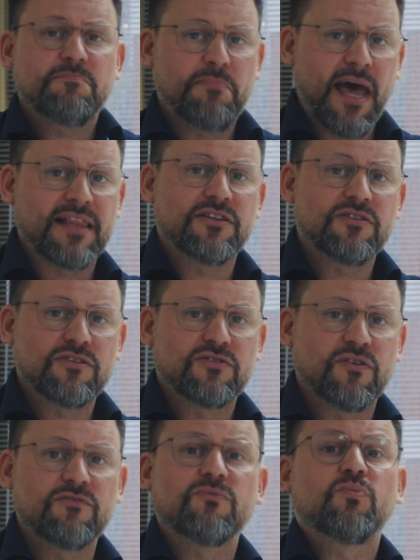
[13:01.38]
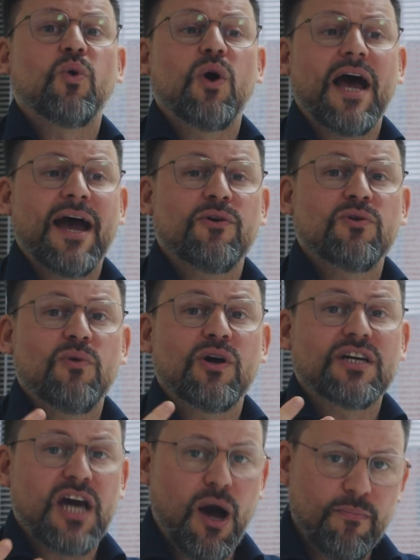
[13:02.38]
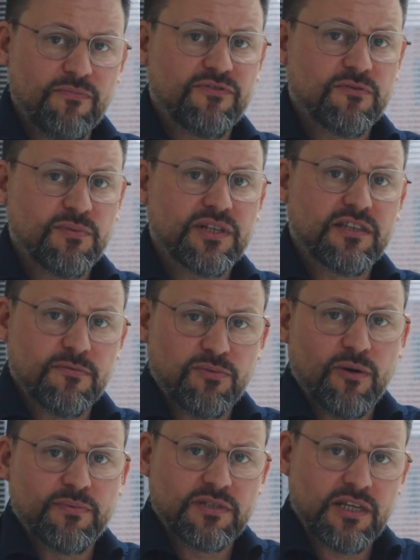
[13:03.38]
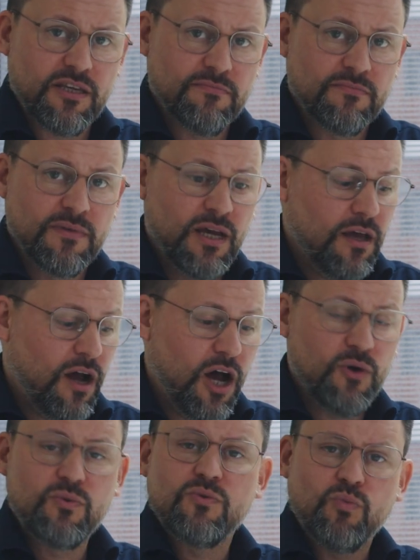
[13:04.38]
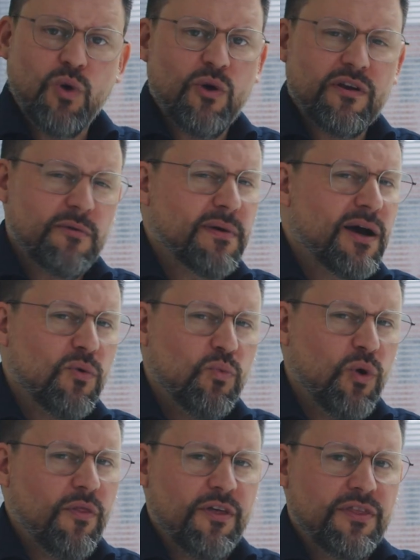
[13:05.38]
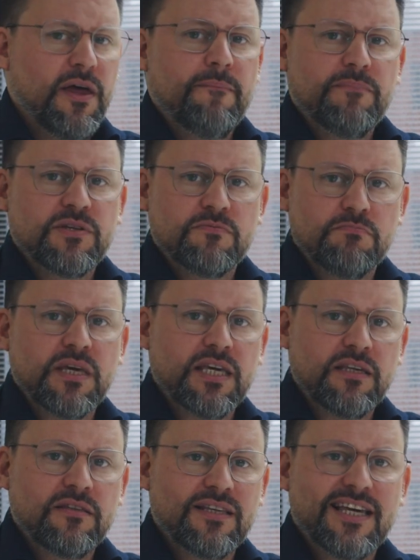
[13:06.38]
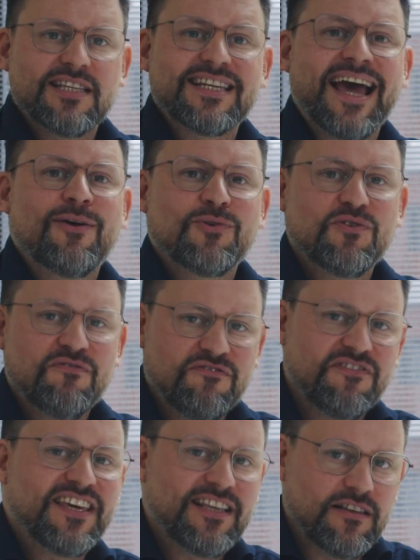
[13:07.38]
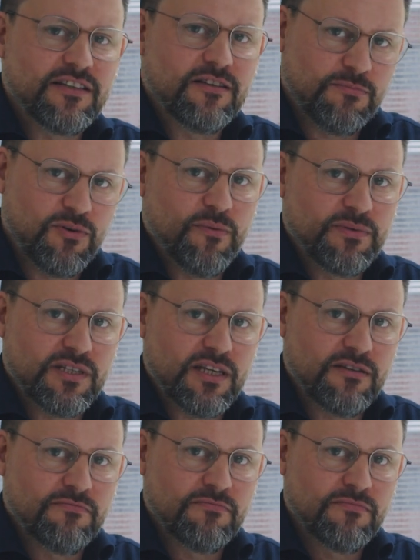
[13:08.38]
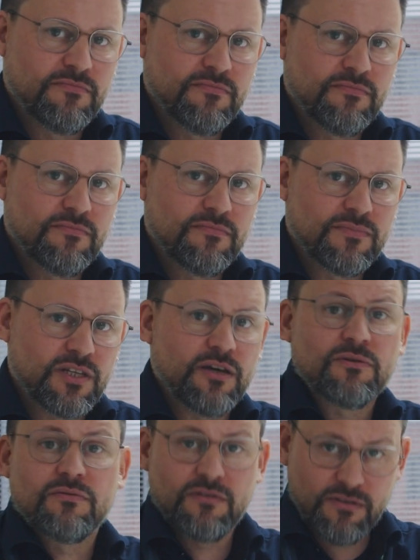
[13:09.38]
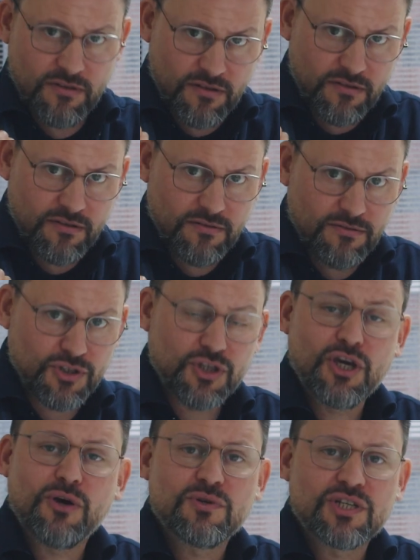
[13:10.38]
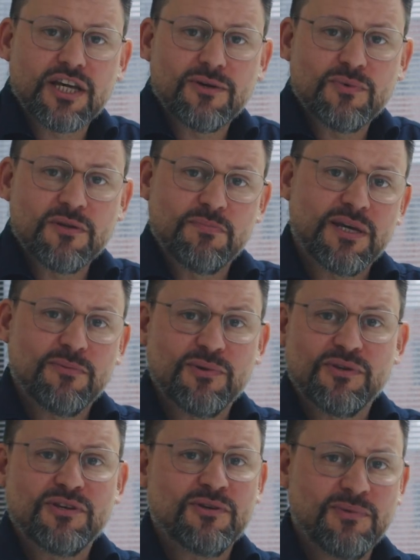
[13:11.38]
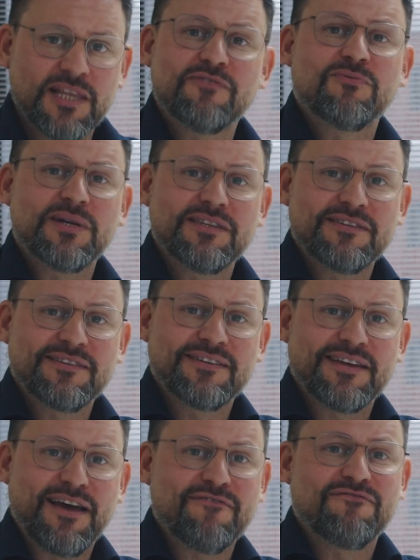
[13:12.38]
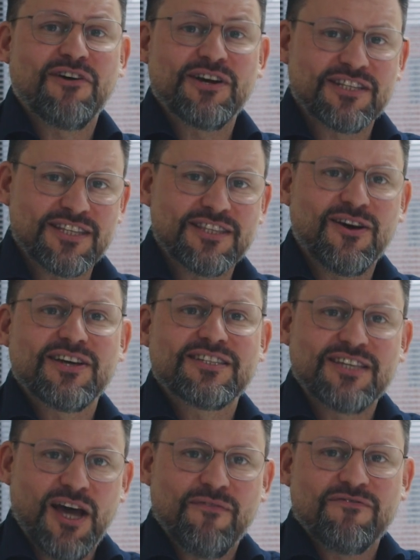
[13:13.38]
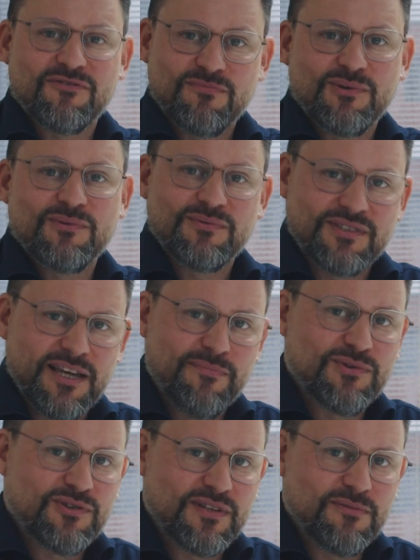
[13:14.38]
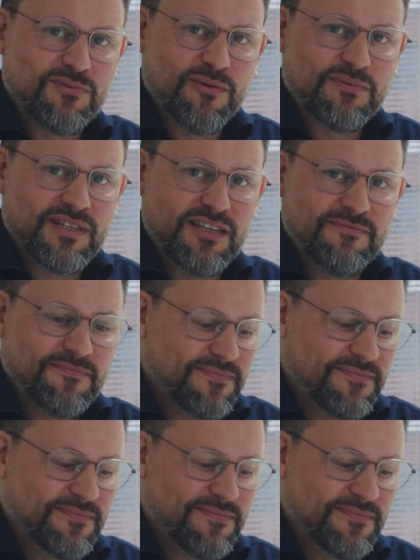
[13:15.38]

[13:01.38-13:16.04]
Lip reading: balance of how you are comfortable in the property. I wouldn't worry about what the numbers mean, it's how you feel in the property. So negotiate with the people that you live with and find a nice comfortable temperature in the property.